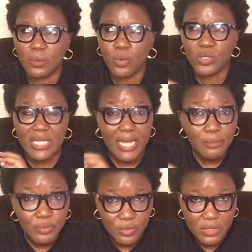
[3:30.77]
on
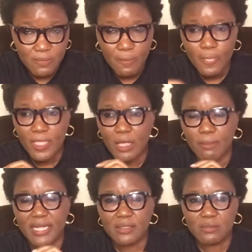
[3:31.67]
campus,
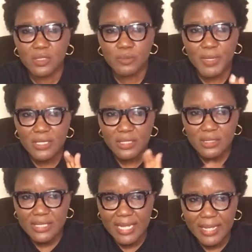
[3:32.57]
but spending
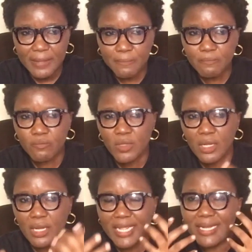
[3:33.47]
time
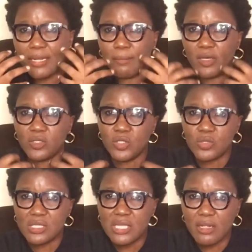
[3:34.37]
learning about
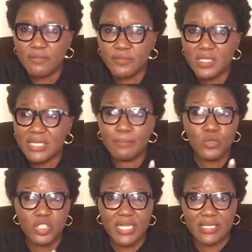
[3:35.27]
yourself. This
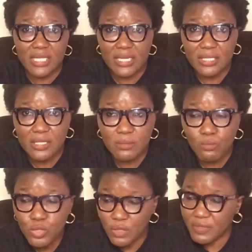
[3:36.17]
emotional intelligence,
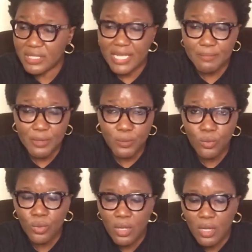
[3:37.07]
most of the time people
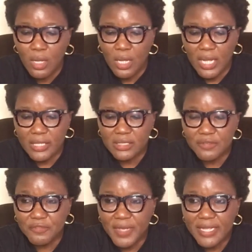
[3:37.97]

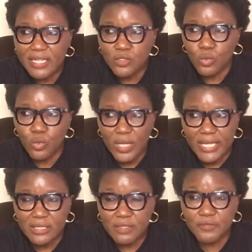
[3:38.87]
define it or look
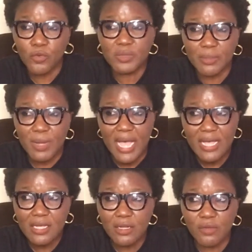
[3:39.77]
at it from the
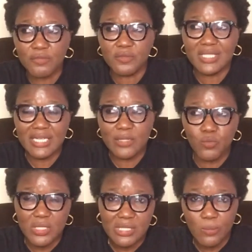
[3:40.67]
angle of dealing
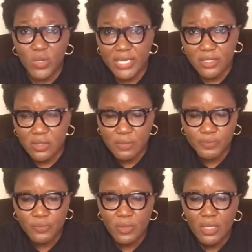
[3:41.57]
with someone else.
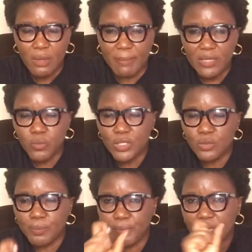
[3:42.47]
But when you
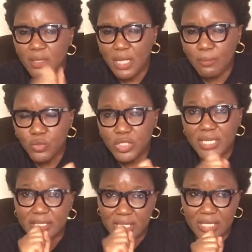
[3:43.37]
pick emotional
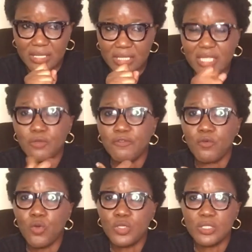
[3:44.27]
intelligence and you
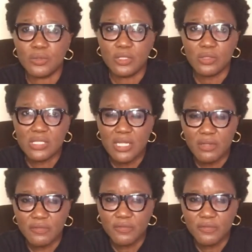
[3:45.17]
focus on yourself